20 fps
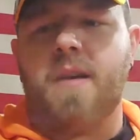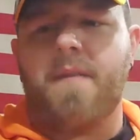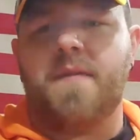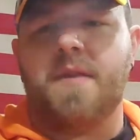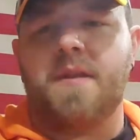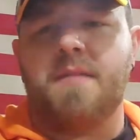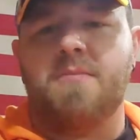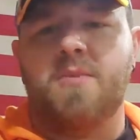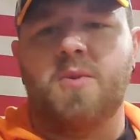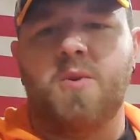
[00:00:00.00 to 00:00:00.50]
for
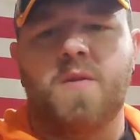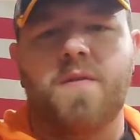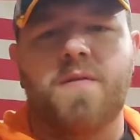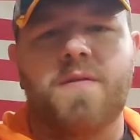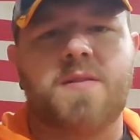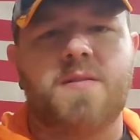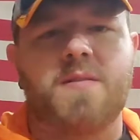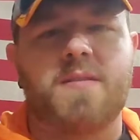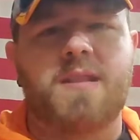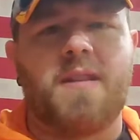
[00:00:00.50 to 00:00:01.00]
the move
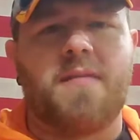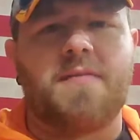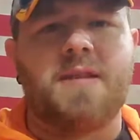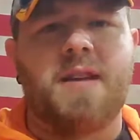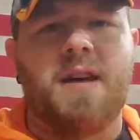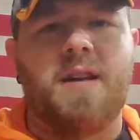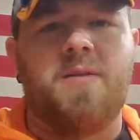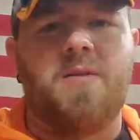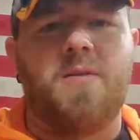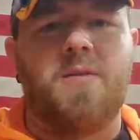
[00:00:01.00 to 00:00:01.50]
so stuff's
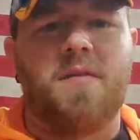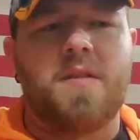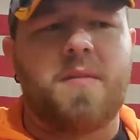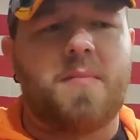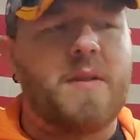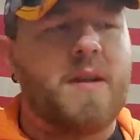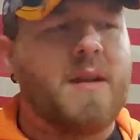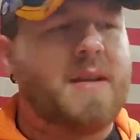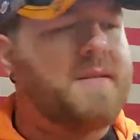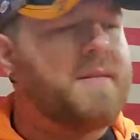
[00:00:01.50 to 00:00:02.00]
not all over the
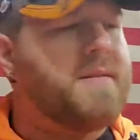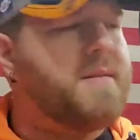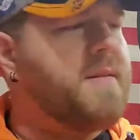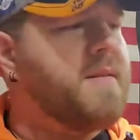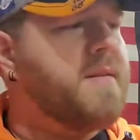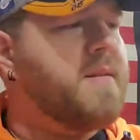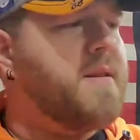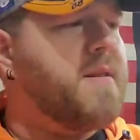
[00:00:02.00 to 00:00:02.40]
place.